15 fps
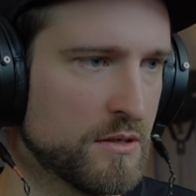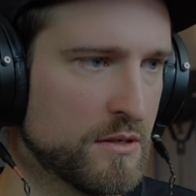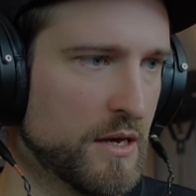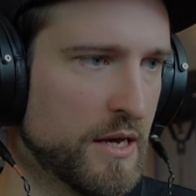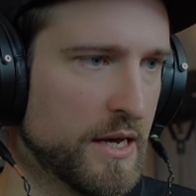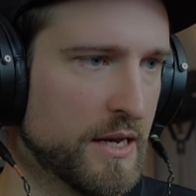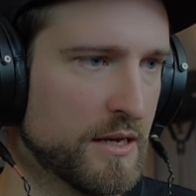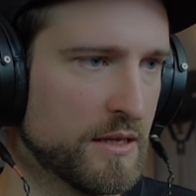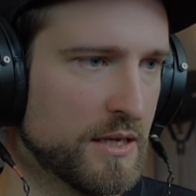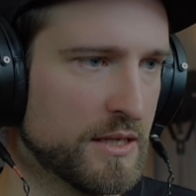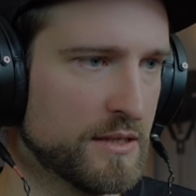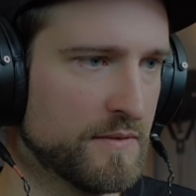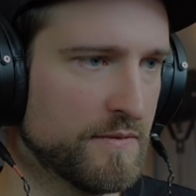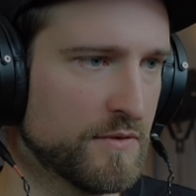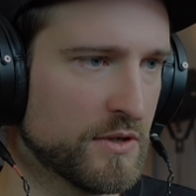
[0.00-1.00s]
And
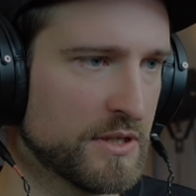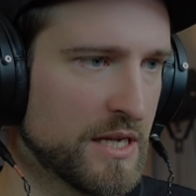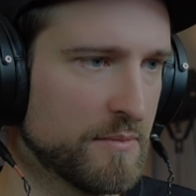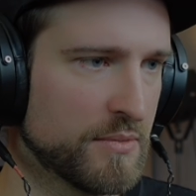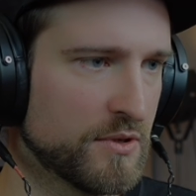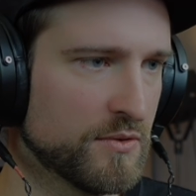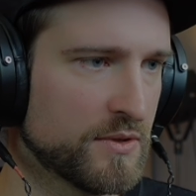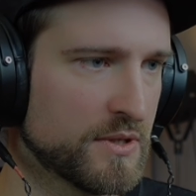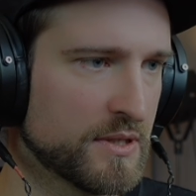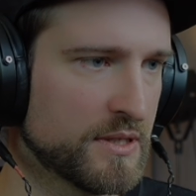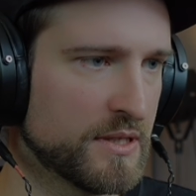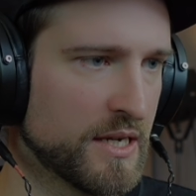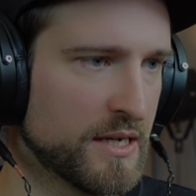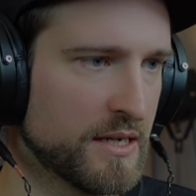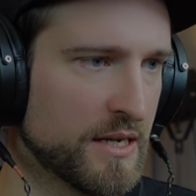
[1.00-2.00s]
let's, for example, use the
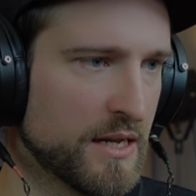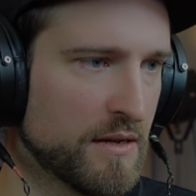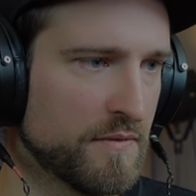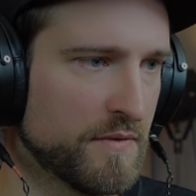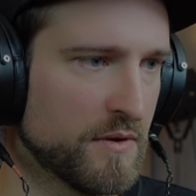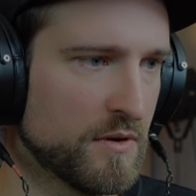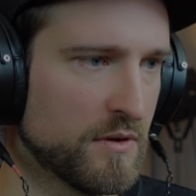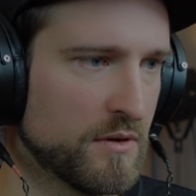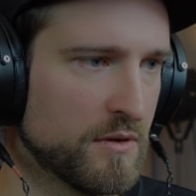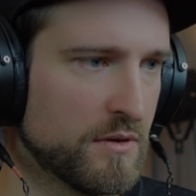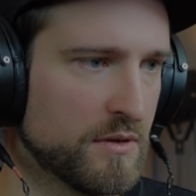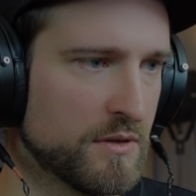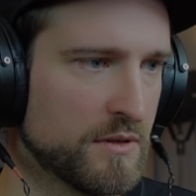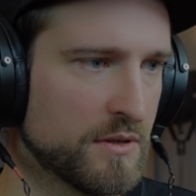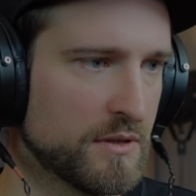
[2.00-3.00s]
second
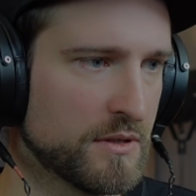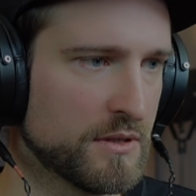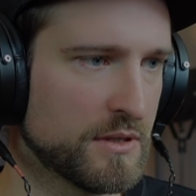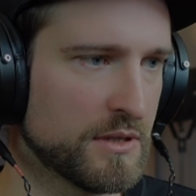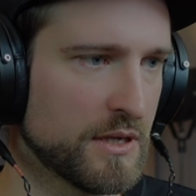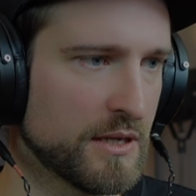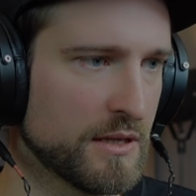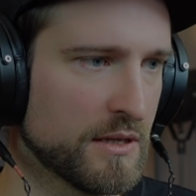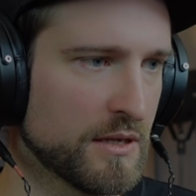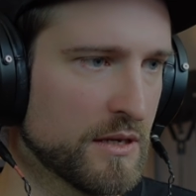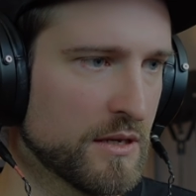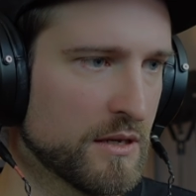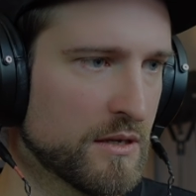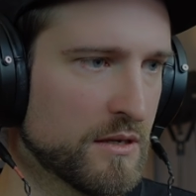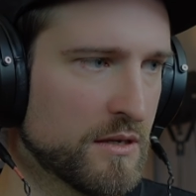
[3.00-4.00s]
LFO
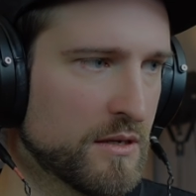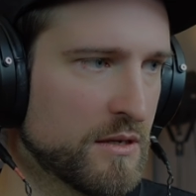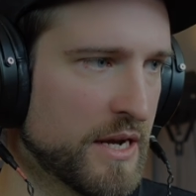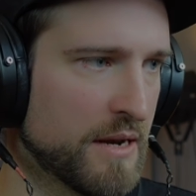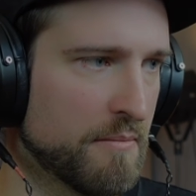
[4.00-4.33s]
and